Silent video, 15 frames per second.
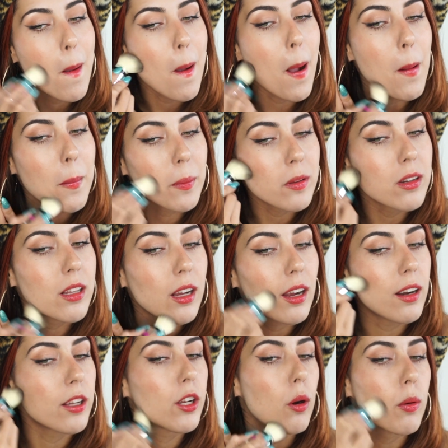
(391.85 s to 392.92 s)
I'm just gonna
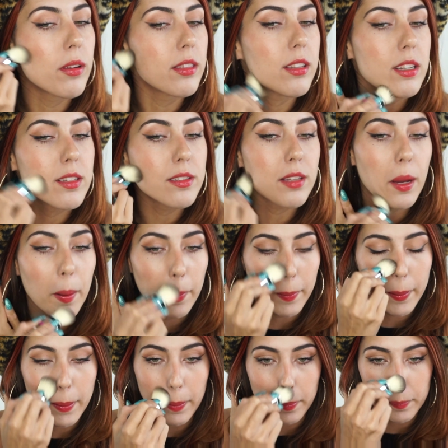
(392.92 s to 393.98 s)
kind of go in these
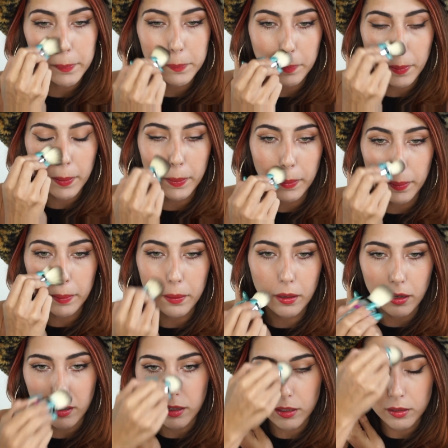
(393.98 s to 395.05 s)
areas right
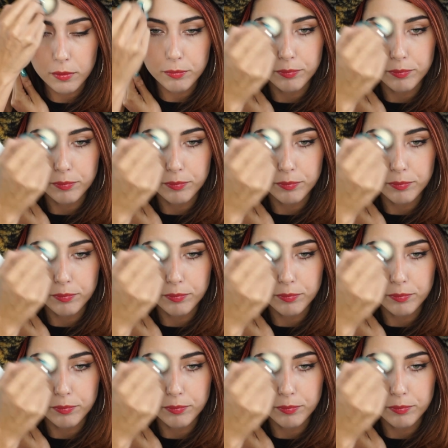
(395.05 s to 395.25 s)
here,